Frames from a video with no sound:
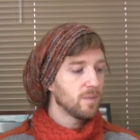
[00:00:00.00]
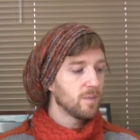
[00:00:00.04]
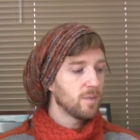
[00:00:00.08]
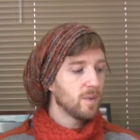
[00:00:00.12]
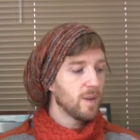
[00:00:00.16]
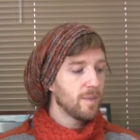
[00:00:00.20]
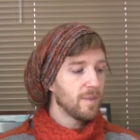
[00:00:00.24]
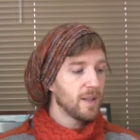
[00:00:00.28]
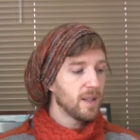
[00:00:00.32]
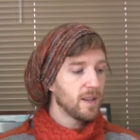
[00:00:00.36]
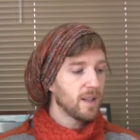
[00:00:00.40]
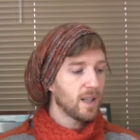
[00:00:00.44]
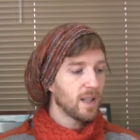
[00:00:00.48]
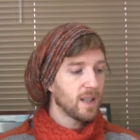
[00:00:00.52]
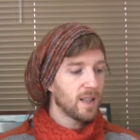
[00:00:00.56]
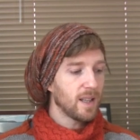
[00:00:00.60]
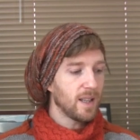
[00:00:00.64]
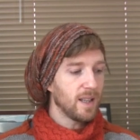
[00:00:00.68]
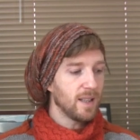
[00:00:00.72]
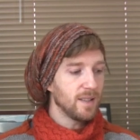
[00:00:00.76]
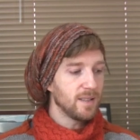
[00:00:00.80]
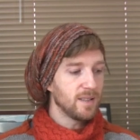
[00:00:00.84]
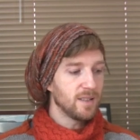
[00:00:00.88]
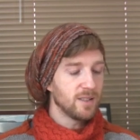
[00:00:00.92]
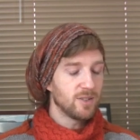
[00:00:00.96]
women they
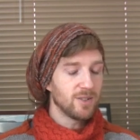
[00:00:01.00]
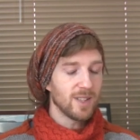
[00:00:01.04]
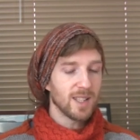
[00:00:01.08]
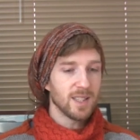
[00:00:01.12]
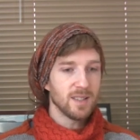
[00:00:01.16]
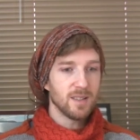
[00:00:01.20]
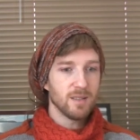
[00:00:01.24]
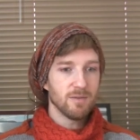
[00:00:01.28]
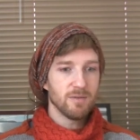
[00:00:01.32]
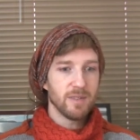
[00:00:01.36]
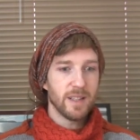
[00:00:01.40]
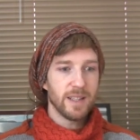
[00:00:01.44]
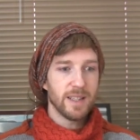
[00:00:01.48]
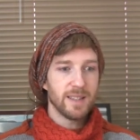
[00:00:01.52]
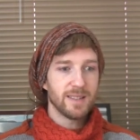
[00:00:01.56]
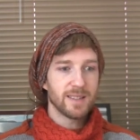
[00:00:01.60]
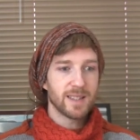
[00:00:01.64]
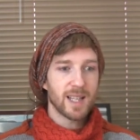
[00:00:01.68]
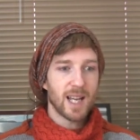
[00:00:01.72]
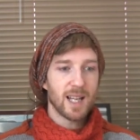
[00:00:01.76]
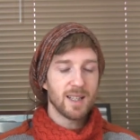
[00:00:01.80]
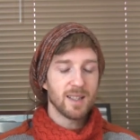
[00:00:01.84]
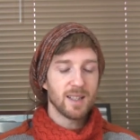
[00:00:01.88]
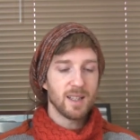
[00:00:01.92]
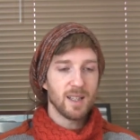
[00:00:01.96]
get to dress up really
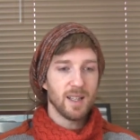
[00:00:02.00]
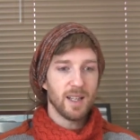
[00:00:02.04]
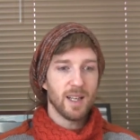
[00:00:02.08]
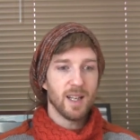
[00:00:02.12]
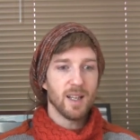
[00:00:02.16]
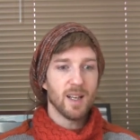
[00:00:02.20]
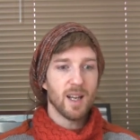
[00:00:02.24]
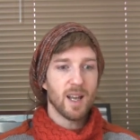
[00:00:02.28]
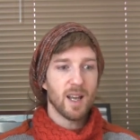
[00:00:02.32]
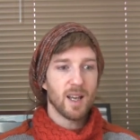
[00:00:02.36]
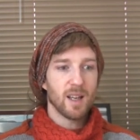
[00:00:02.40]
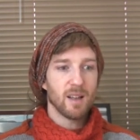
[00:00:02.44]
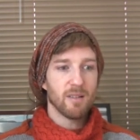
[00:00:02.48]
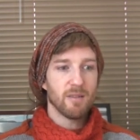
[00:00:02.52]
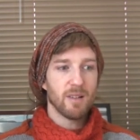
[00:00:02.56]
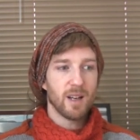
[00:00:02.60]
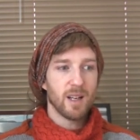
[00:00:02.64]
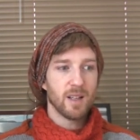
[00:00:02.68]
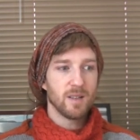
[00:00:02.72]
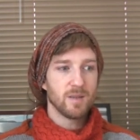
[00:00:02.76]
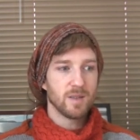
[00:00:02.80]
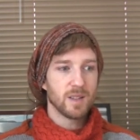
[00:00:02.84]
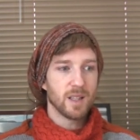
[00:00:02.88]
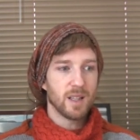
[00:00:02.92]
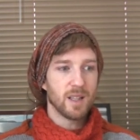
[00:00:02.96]
scantily and hang
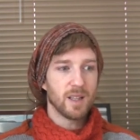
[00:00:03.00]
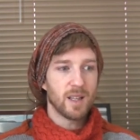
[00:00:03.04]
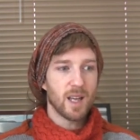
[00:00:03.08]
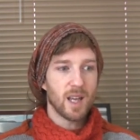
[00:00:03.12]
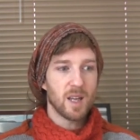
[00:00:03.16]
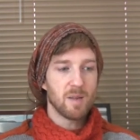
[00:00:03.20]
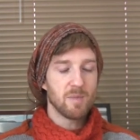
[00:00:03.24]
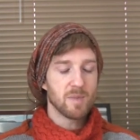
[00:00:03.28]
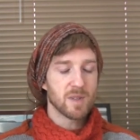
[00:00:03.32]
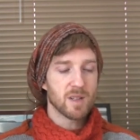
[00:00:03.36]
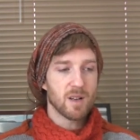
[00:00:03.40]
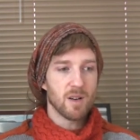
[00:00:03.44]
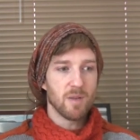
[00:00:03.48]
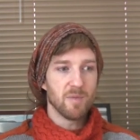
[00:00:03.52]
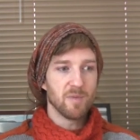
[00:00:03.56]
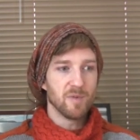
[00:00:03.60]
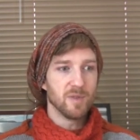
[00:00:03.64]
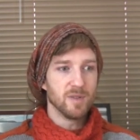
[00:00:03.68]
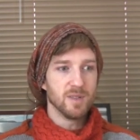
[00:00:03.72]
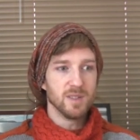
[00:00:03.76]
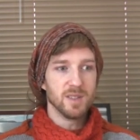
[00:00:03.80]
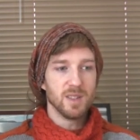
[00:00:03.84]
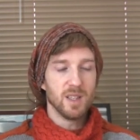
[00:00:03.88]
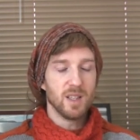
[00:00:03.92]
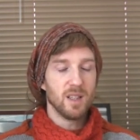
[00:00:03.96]
around in games
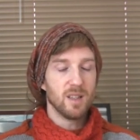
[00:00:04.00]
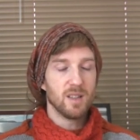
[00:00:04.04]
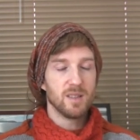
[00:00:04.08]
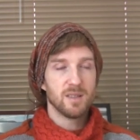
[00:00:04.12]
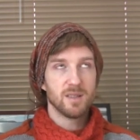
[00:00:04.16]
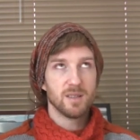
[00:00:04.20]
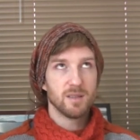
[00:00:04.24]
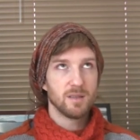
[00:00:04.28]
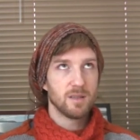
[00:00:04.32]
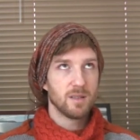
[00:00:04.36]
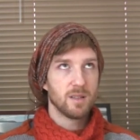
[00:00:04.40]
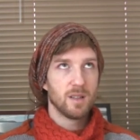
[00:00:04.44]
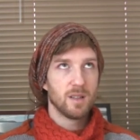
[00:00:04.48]
conferences?